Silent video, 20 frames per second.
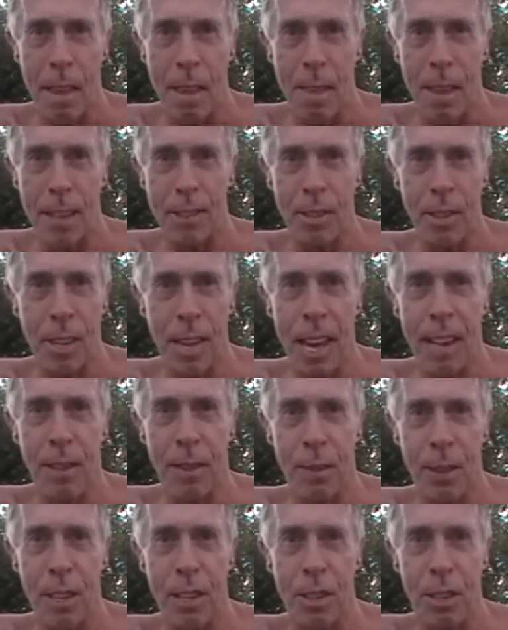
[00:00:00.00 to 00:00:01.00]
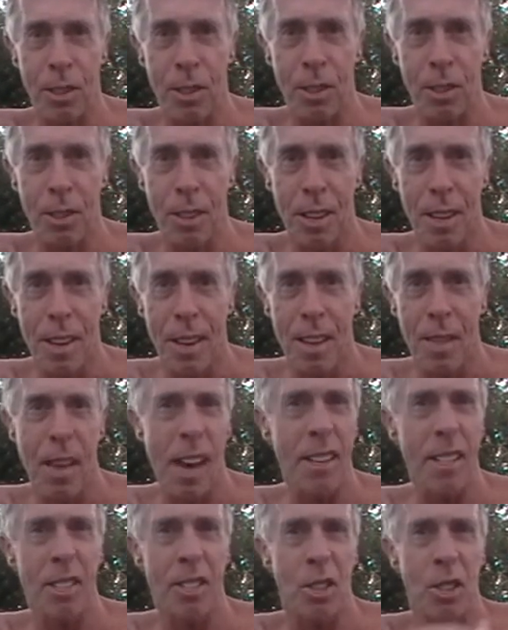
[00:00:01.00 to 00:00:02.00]
That's the eight figures.
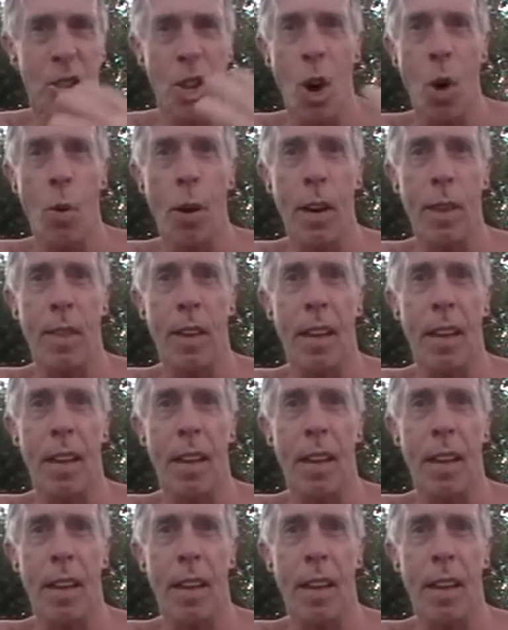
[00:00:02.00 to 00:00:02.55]
That is the knowing